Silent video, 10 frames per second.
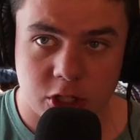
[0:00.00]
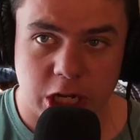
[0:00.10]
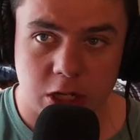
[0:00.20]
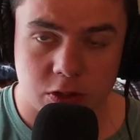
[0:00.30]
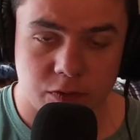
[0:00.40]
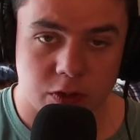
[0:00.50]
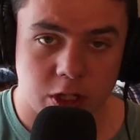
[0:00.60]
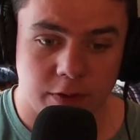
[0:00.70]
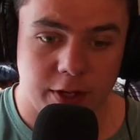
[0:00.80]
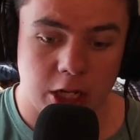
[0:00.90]
channel
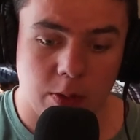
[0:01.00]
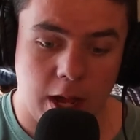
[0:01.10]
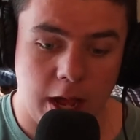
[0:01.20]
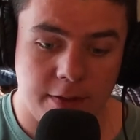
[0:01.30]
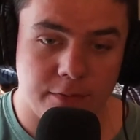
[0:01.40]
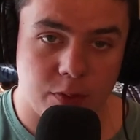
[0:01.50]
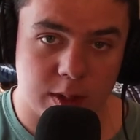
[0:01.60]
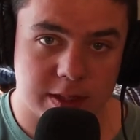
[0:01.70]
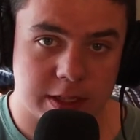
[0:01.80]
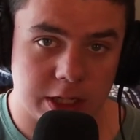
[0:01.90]
for a video
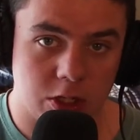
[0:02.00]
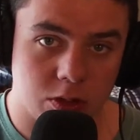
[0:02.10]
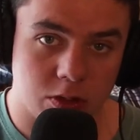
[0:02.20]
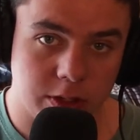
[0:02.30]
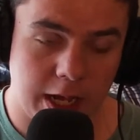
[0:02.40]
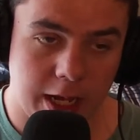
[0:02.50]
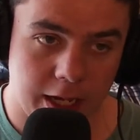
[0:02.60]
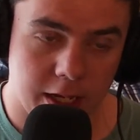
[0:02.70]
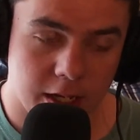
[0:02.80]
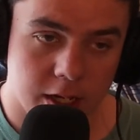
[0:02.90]
every single day.